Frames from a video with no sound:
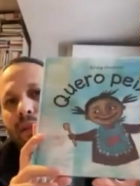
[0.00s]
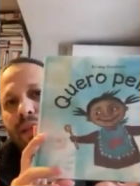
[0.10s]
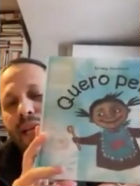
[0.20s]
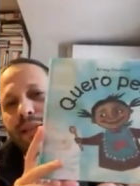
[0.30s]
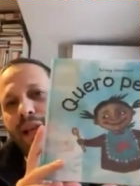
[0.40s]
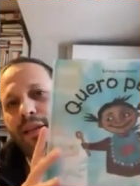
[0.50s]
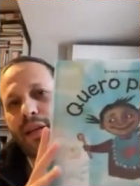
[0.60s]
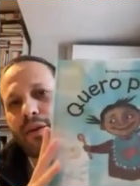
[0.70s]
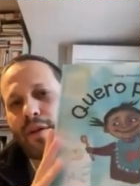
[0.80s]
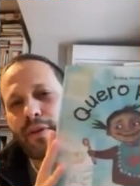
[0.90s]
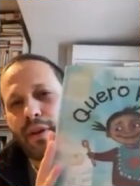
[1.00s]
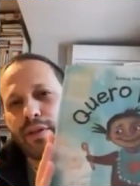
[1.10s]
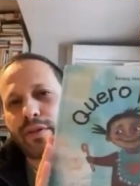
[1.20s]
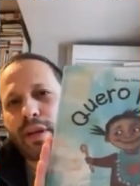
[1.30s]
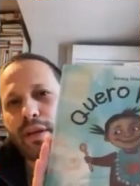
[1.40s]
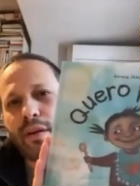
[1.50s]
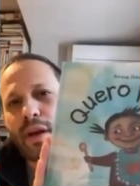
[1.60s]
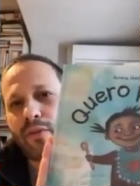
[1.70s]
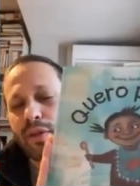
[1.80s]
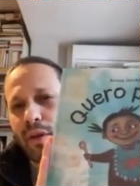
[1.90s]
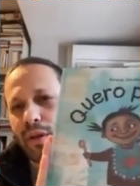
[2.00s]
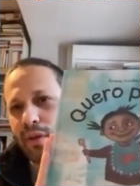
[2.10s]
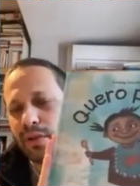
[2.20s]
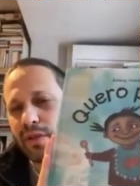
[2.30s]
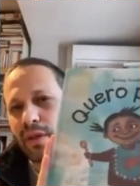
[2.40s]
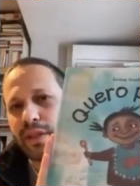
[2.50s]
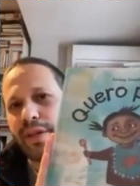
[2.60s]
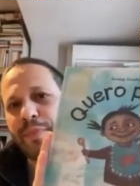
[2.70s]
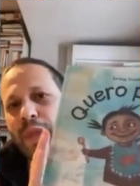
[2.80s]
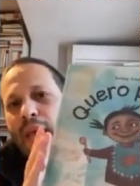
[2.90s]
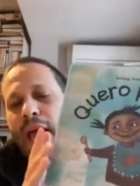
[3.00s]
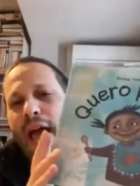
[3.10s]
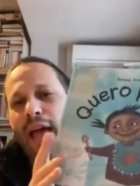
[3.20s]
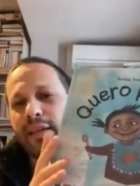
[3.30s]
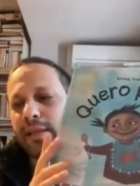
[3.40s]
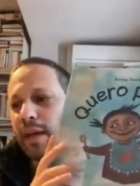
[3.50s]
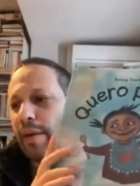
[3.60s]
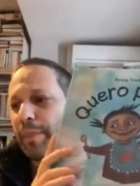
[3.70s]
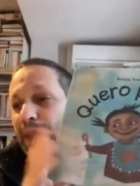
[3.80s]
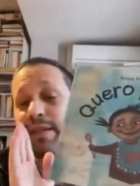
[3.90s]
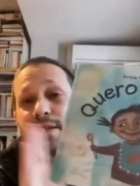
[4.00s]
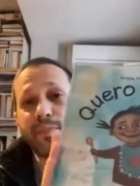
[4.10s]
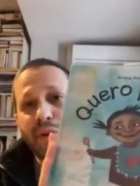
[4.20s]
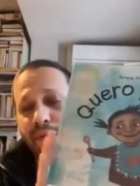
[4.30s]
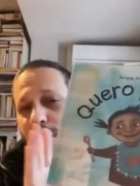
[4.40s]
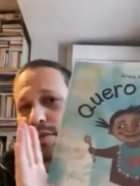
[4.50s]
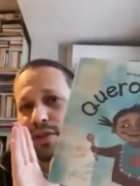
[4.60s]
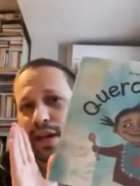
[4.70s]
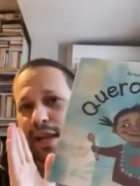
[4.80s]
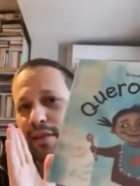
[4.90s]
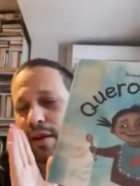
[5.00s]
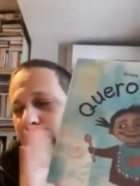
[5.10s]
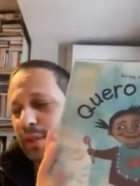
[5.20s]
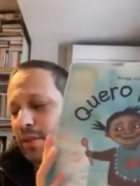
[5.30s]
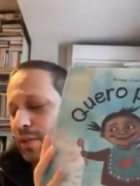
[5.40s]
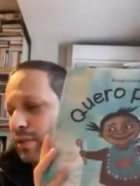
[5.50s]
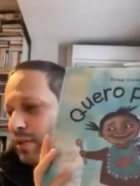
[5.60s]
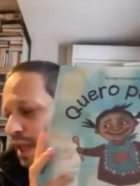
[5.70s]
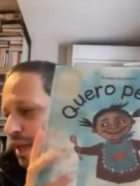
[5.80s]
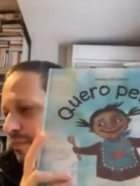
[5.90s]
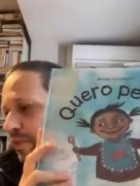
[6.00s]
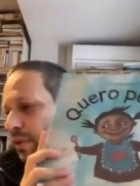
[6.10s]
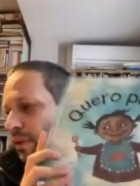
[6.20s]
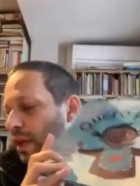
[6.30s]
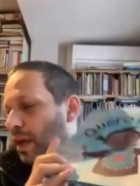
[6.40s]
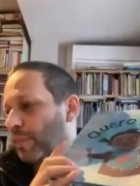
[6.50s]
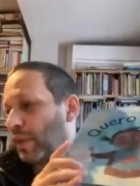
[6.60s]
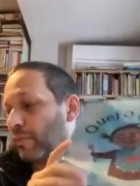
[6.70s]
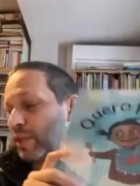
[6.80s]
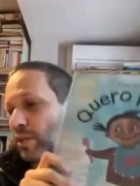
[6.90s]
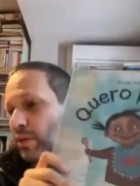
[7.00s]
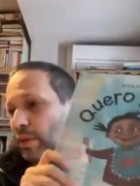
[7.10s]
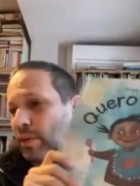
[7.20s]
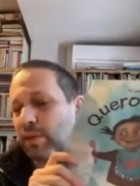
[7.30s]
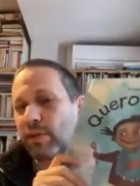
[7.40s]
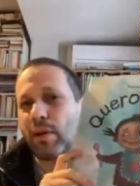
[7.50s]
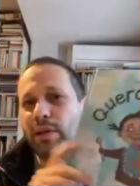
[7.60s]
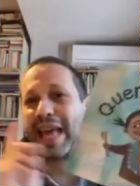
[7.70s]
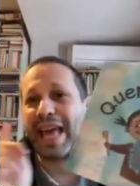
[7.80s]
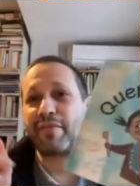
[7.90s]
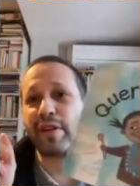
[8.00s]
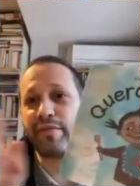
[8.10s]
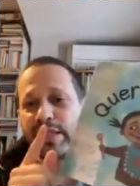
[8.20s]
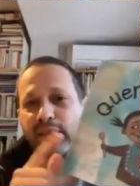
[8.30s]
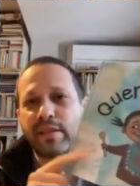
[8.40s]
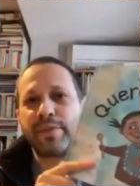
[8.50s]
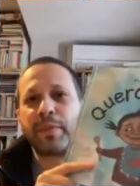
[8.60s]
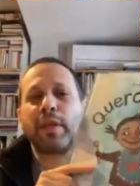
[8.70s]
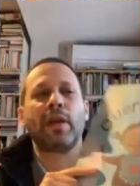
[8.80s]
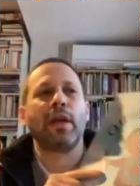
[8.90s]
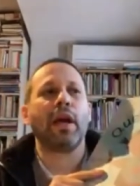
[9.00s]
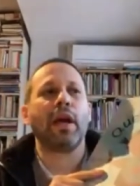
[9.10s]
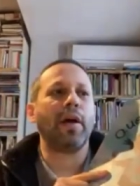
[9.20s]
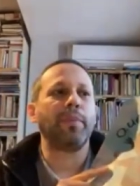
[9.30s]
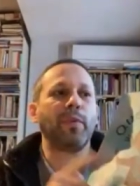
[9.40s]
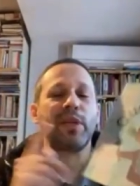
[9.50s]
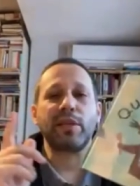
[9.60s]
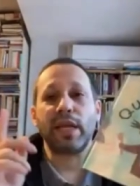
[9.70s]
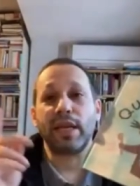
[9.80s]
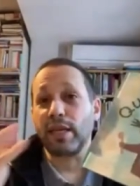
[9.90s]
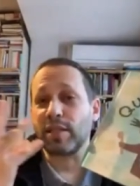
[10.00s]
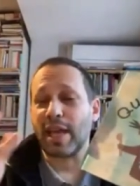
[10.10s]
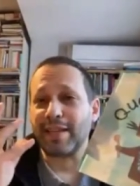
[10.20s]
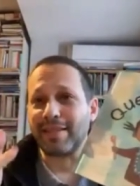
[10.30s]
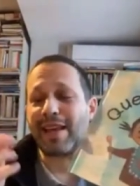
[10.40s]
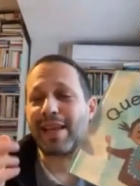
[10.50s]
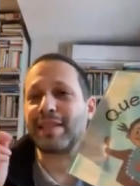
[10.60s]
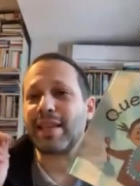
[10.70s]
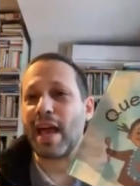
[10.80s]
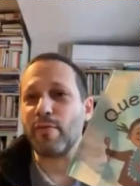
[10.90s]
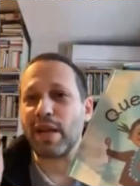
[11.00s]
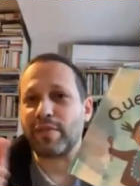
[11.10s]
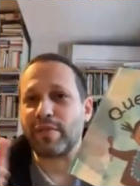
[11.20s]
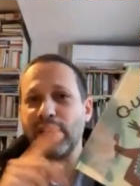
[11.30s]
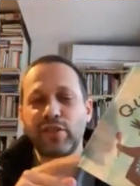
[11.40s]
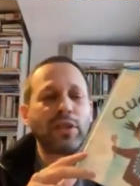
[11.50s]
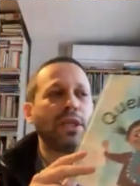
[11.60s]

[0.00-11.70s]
Icelandic author-illustrator, Áslaug Jónsdóttir. And this is a book of hers that I thought was just delightful. The original book is called Eggvillfisk, which in English I can say it's I Want Fish.